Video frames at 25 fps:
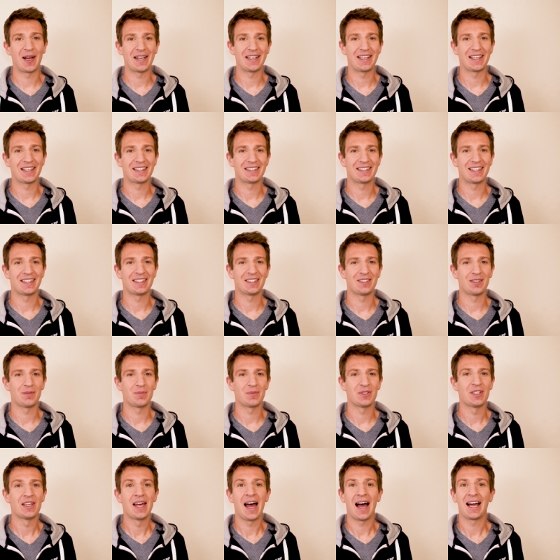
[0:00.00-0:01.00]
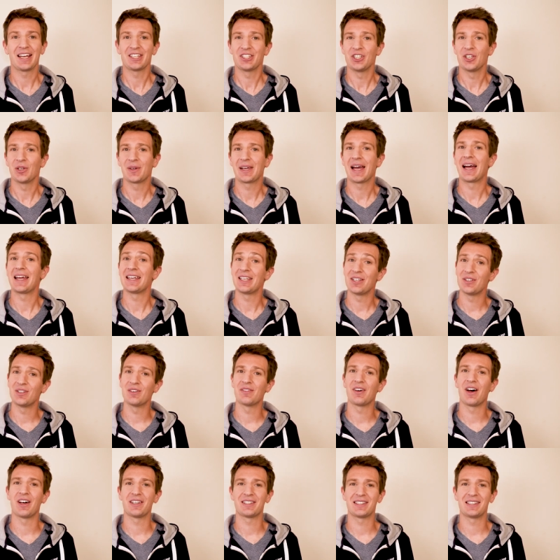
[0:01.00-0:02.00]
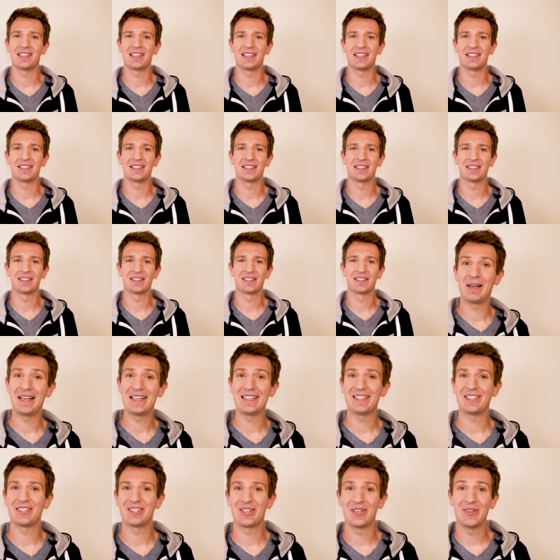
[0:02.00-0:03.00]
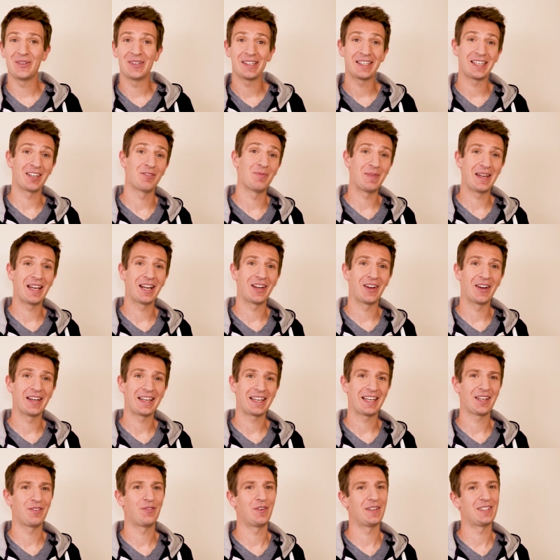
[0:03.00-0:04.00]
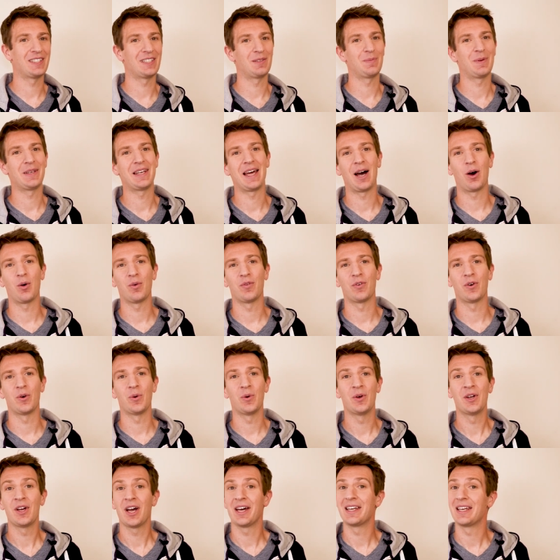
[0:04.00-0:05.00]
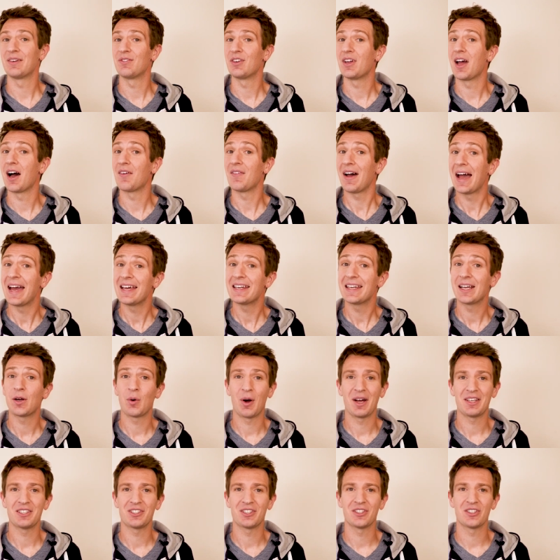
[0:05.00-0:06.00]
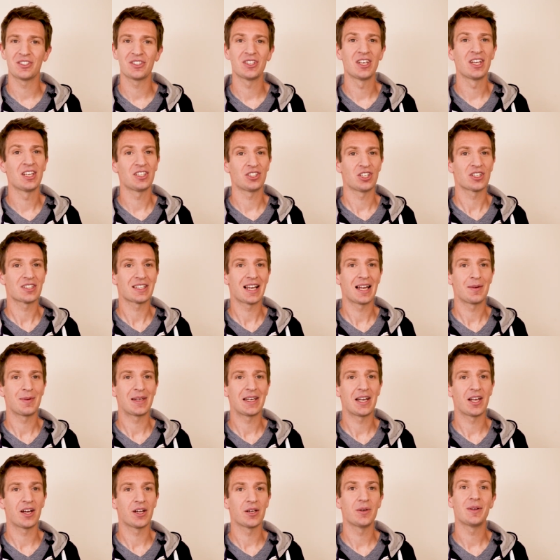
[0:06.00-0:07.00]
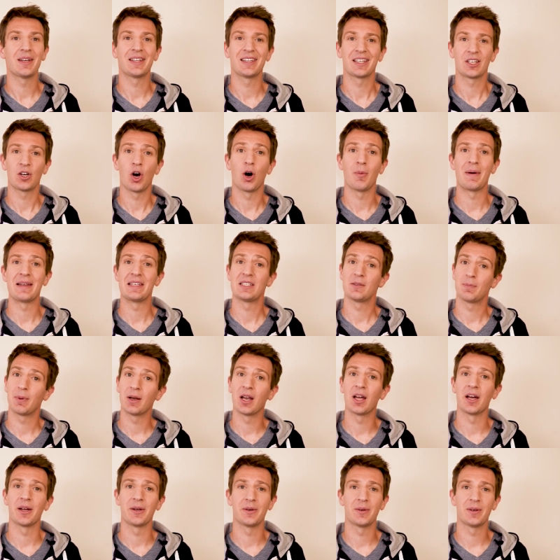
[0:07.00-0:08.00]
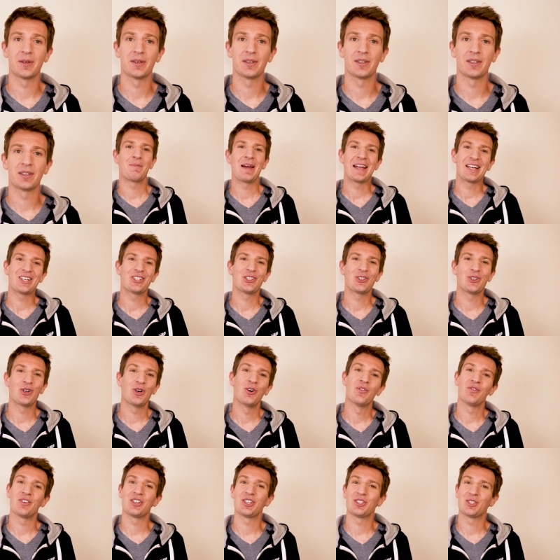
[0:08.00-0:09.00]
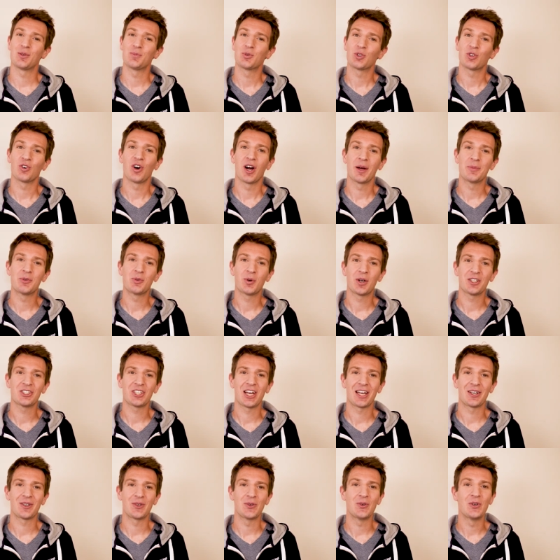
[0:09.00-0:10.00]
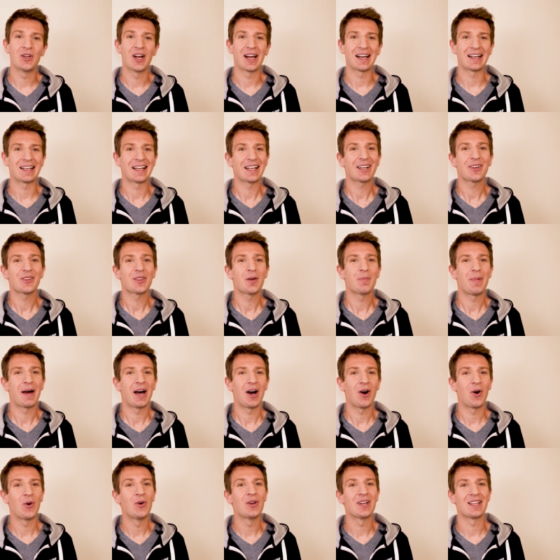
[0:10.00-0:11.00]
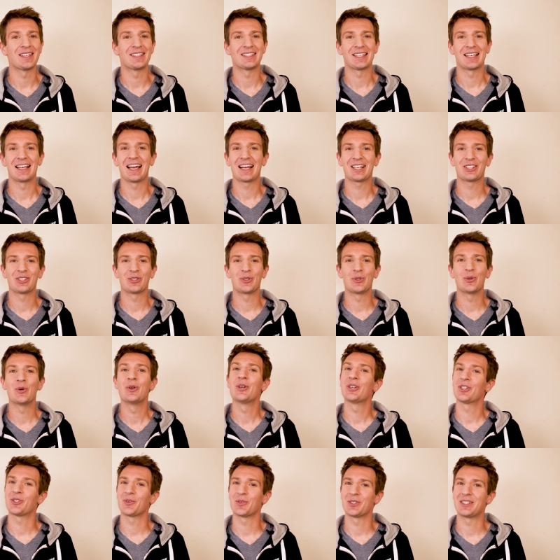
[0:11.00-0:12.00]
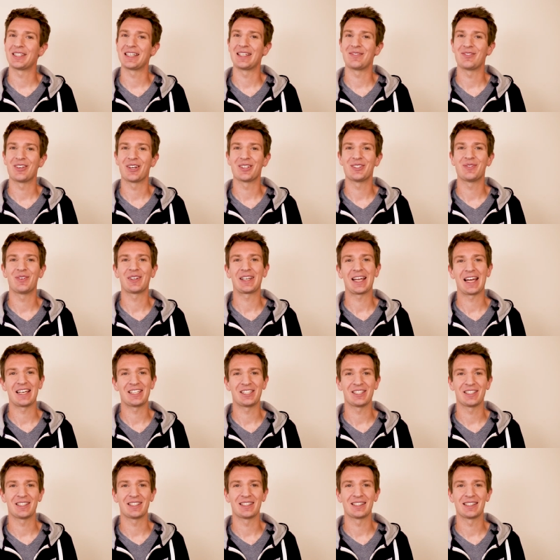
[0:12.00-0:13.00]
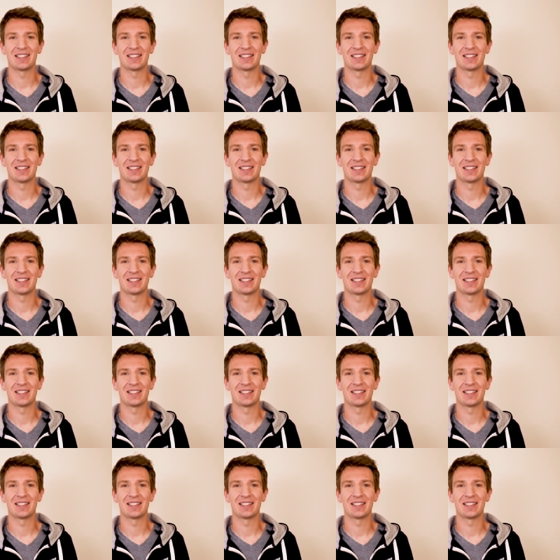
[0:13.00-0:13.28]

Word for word: grading systems at UK universities. Please do give me a like if this has been helpful and if you have any questions just let me know in the comments below. Make sure that you subscribe to our channel and click on the bell and select all to receive notifications.